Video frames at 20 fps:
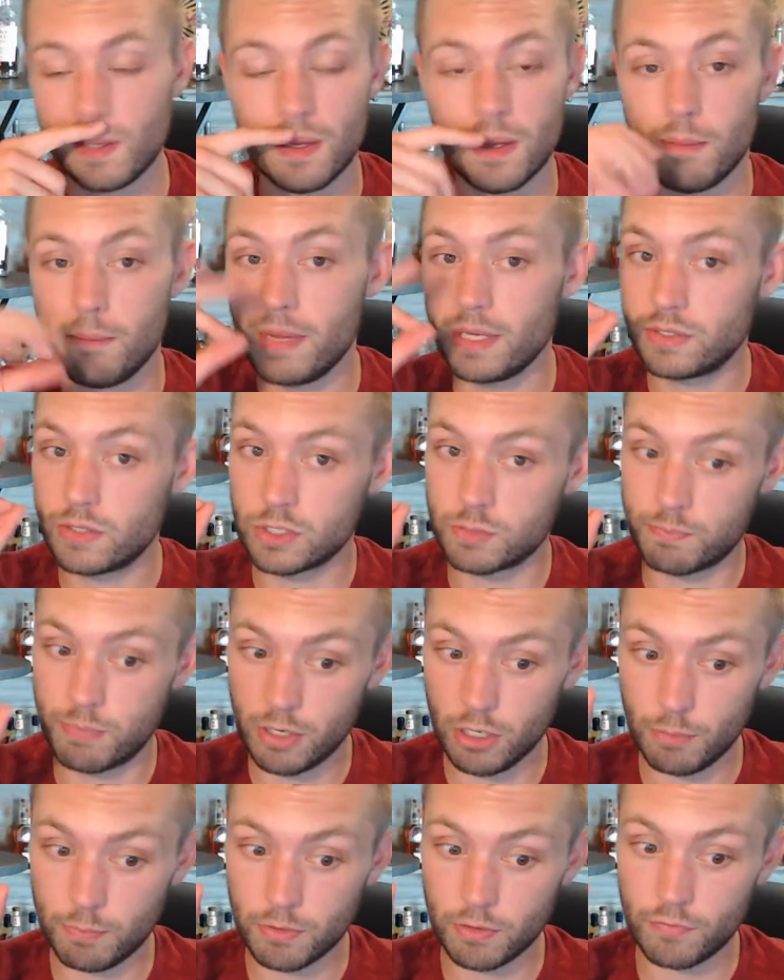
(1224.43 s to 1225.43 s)
Michter's
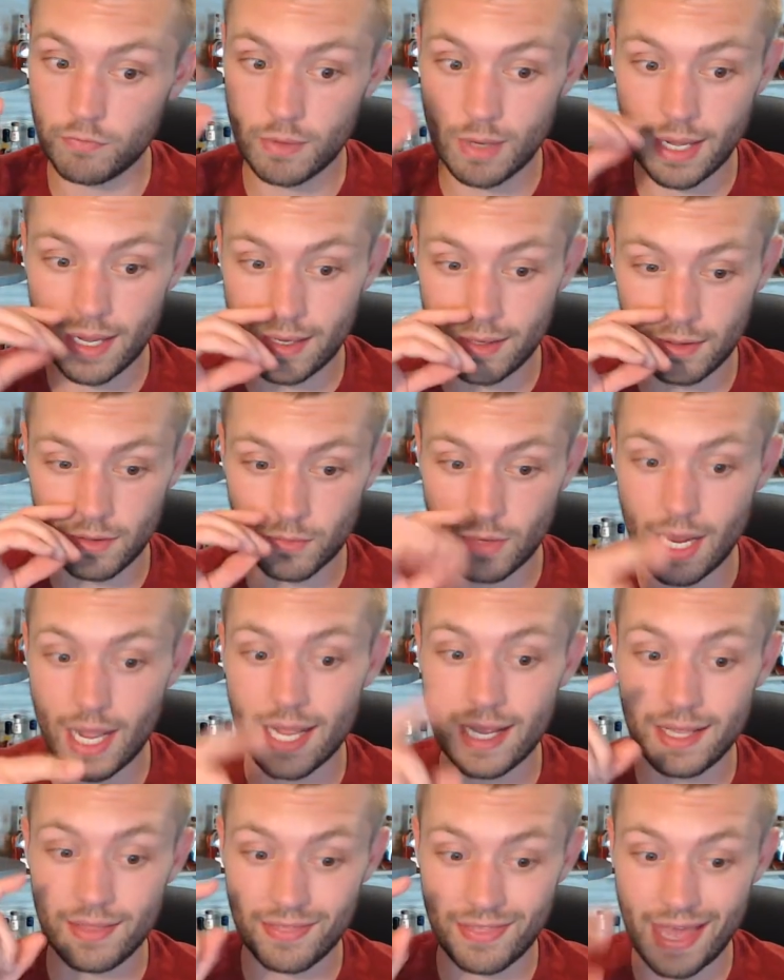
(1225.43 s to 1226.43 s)
barrel proof
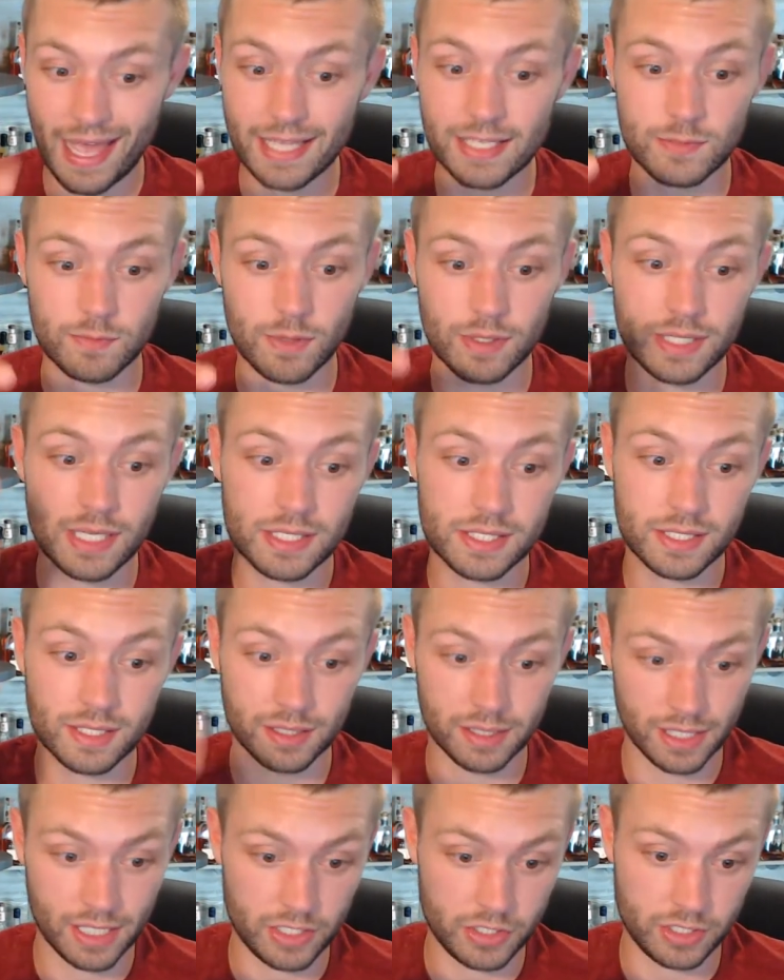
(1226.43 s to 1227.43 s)
rye, that's one that's
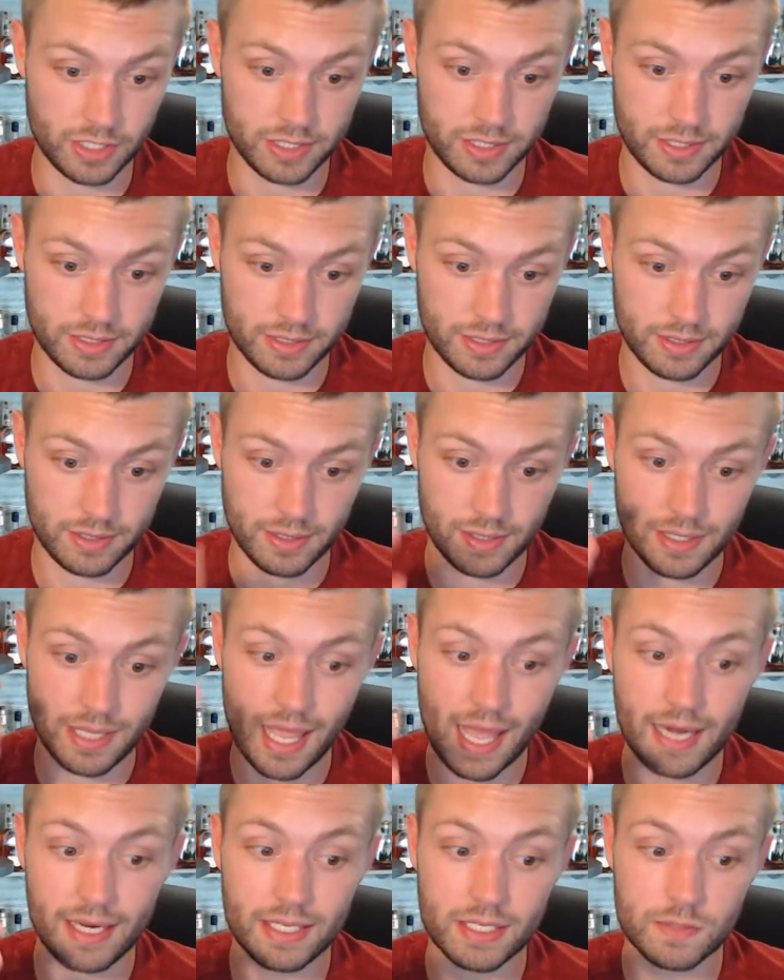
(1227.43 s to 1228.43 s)
delicious.
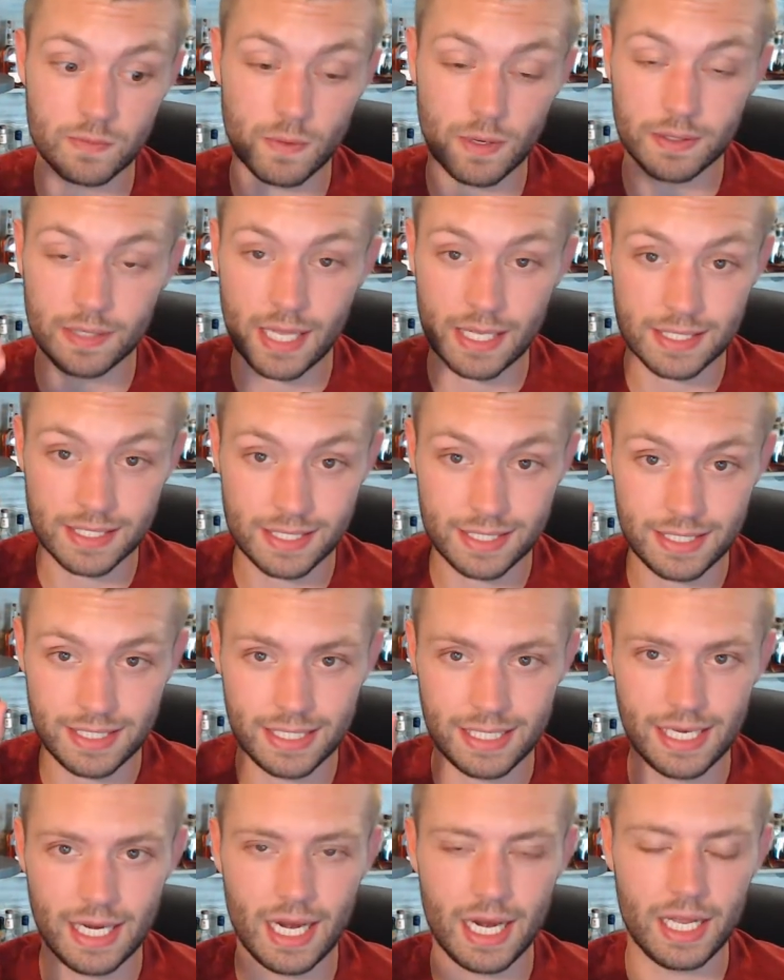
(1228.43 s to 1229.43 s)
That is one that's
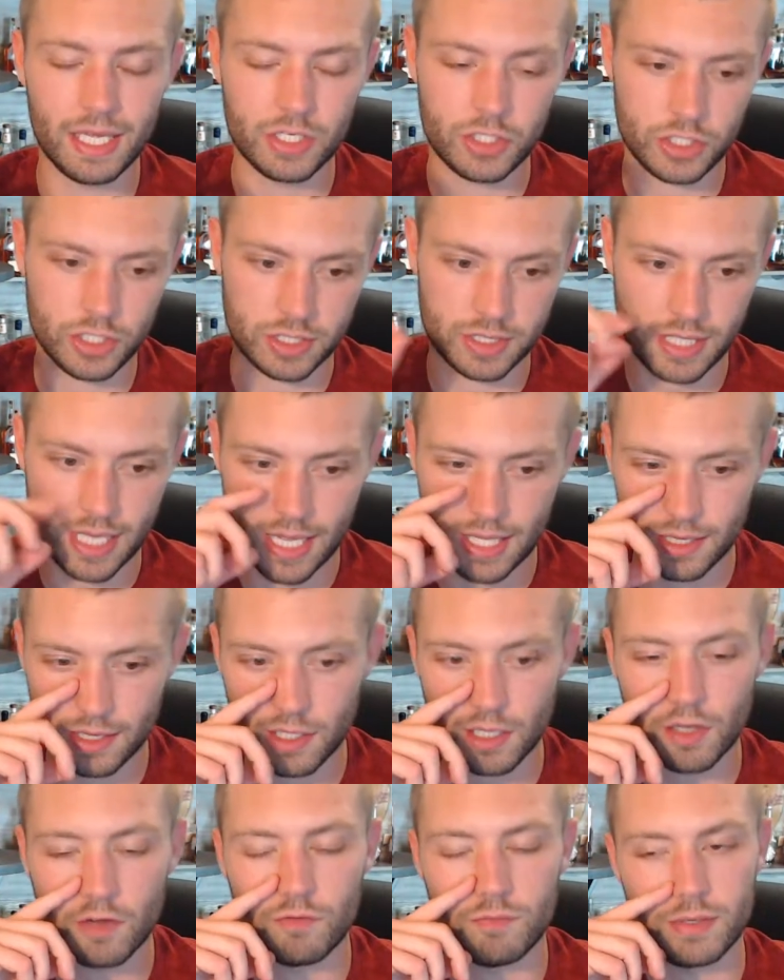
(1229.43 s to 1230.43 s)
delicious. I
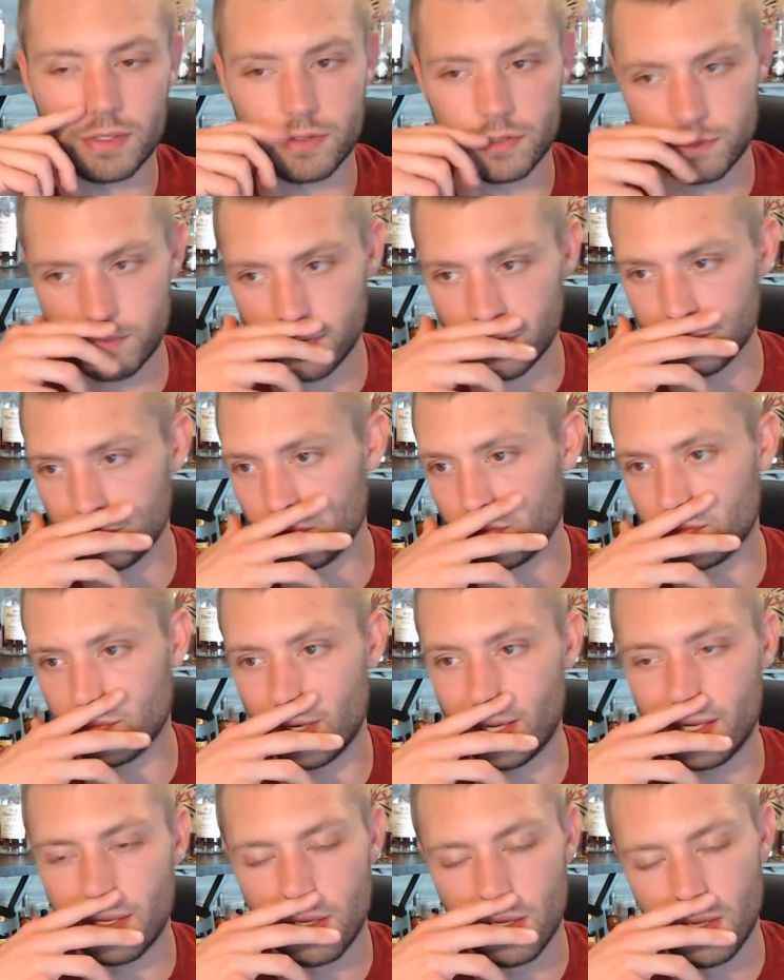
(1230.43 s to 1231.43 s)
love Michter's barrel proof
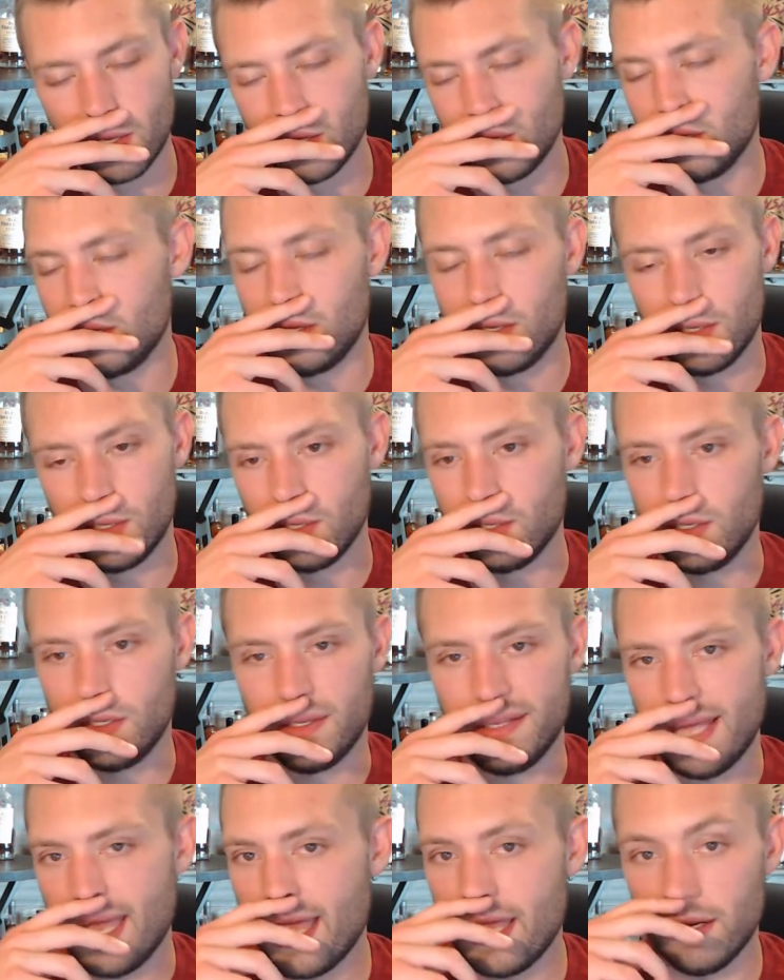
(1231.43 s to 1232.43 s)
rye.
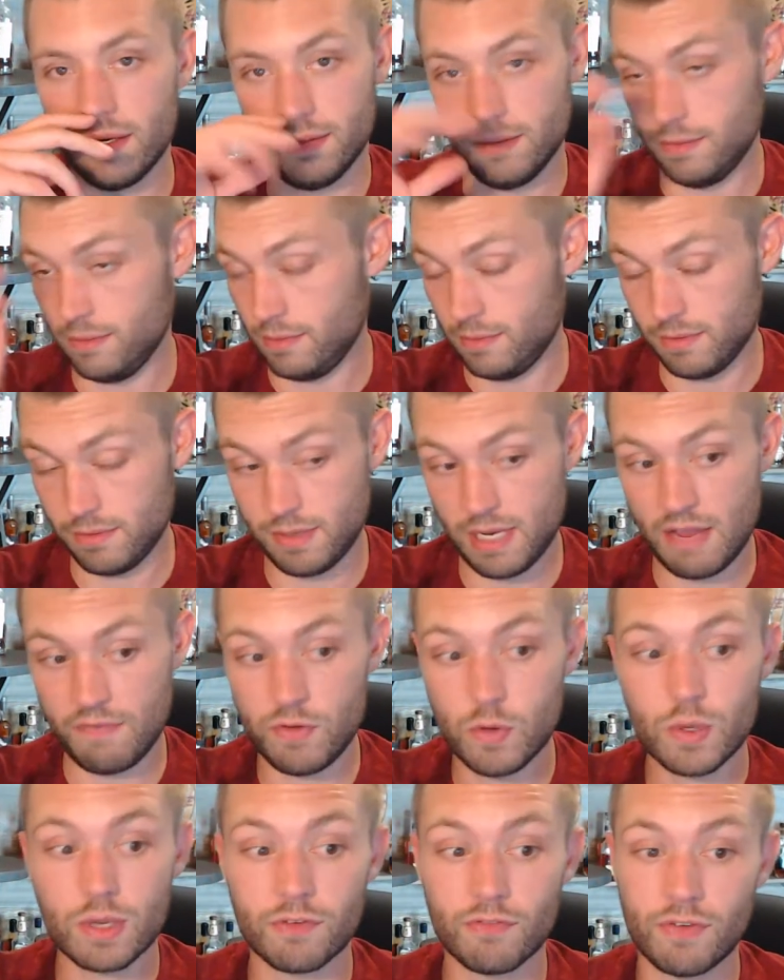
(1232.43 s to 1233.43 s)
And if you
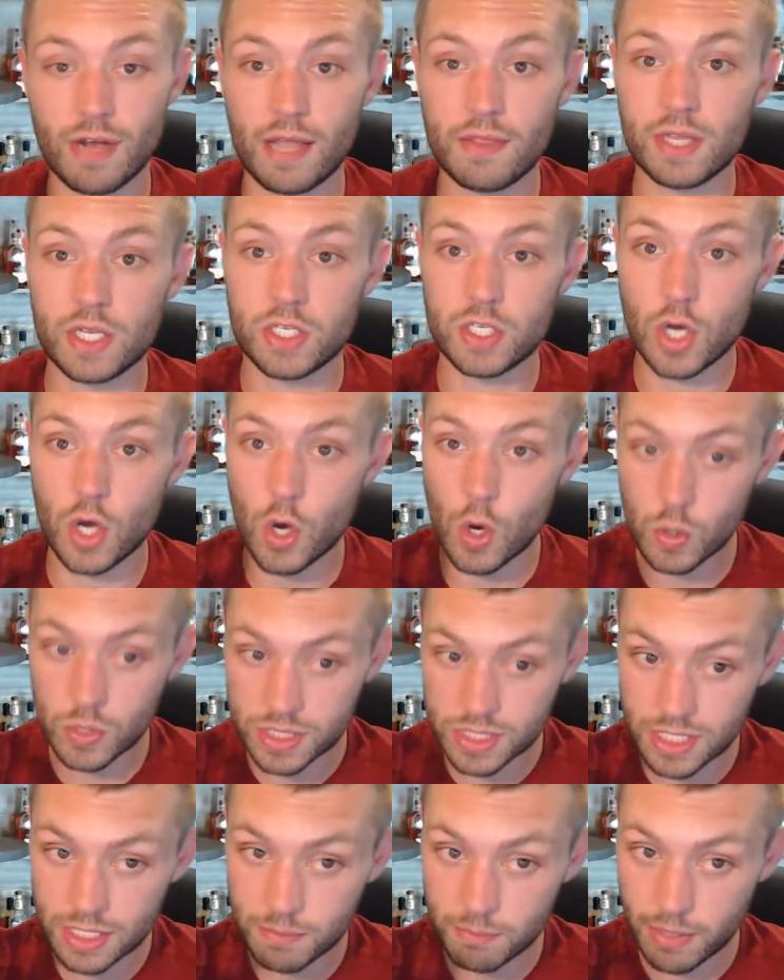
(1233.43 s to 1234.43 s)
can find the
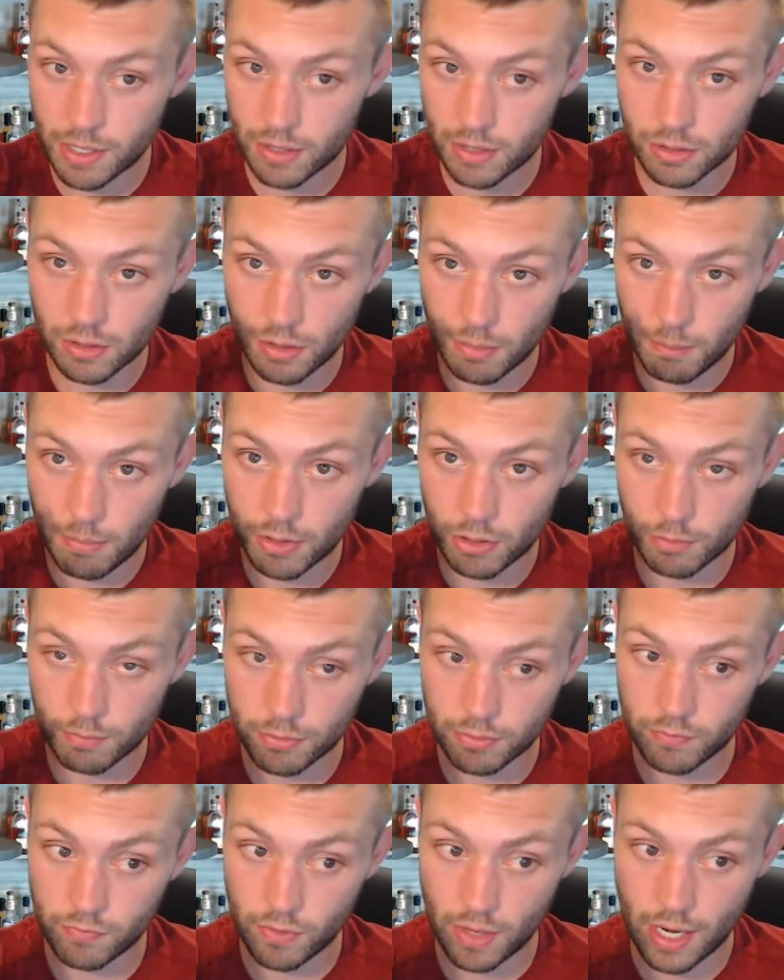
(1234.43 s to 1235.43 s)
toasted barrel
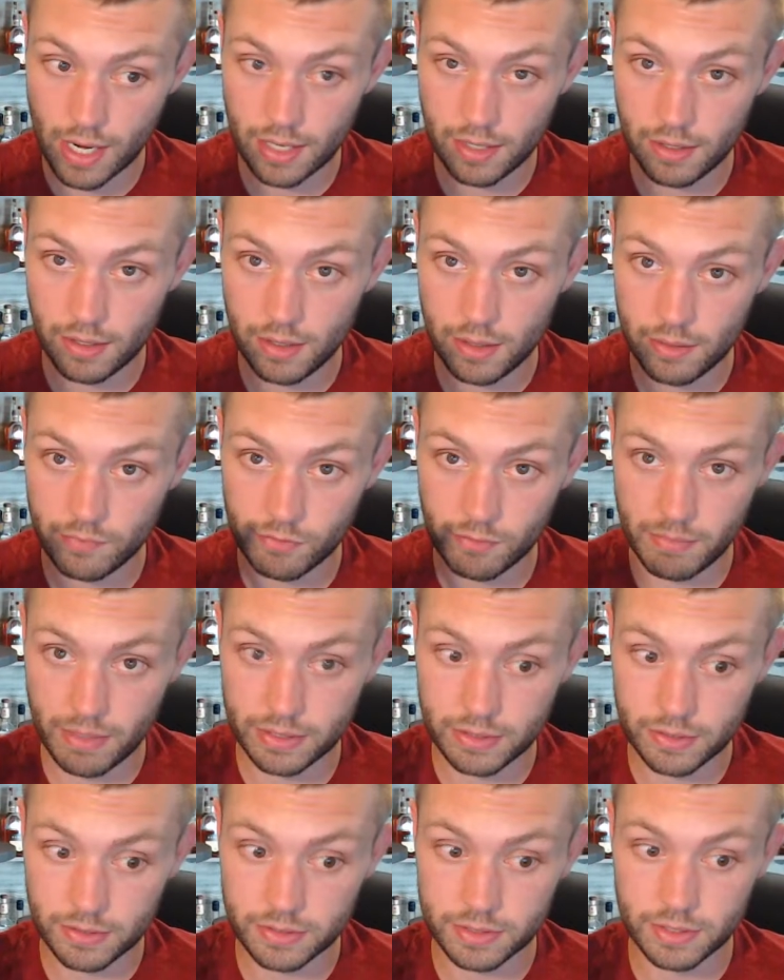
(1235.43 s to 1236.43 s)
proof rye from
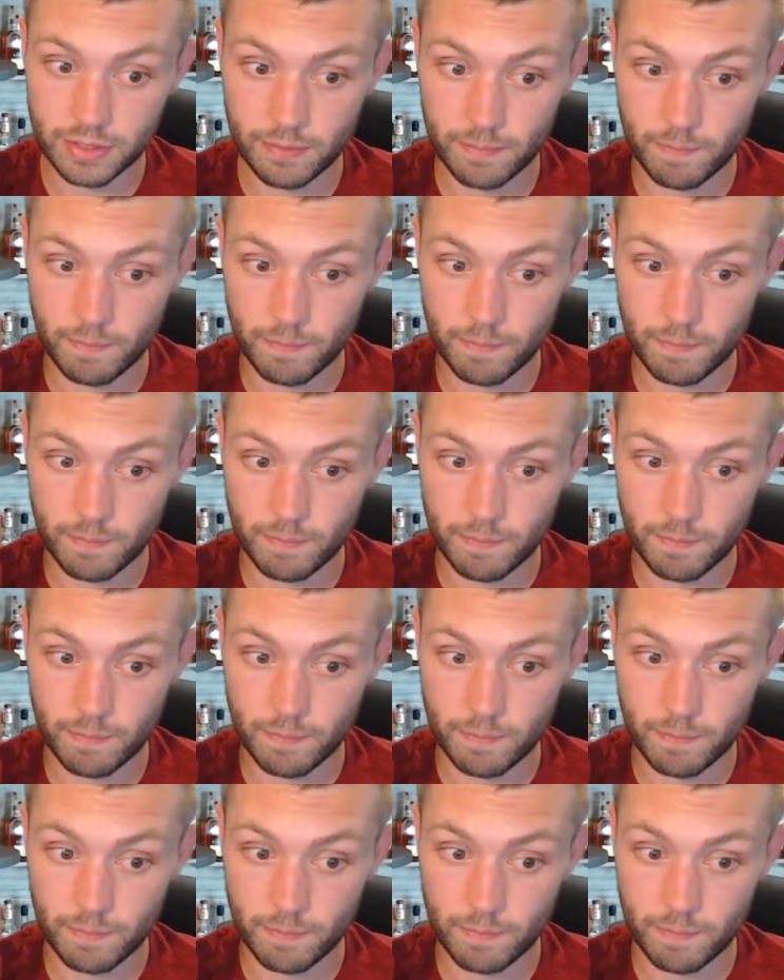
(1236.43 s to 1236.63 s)
Michter's,